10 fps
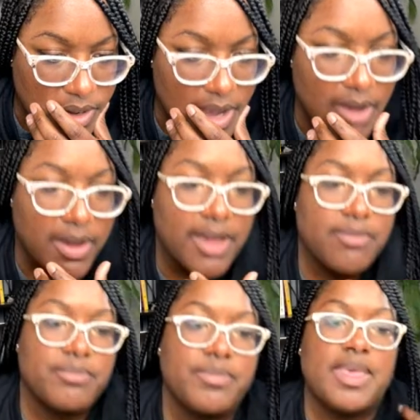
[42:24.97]
Okay.
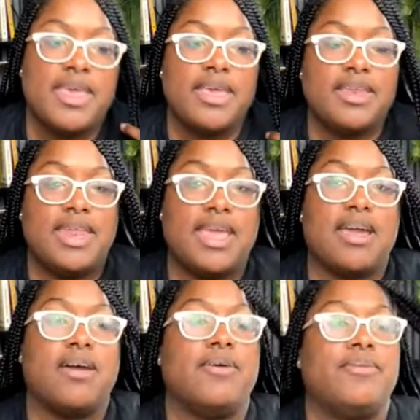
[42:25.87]

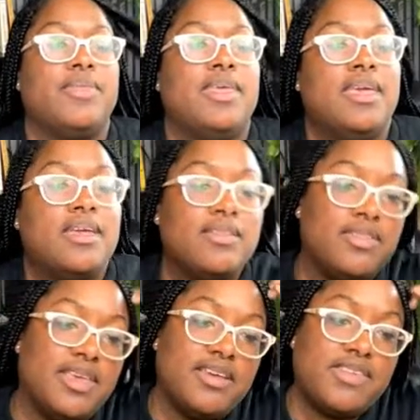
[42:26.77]
Now,
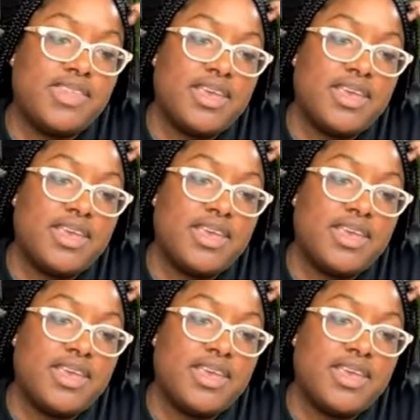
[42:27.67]
this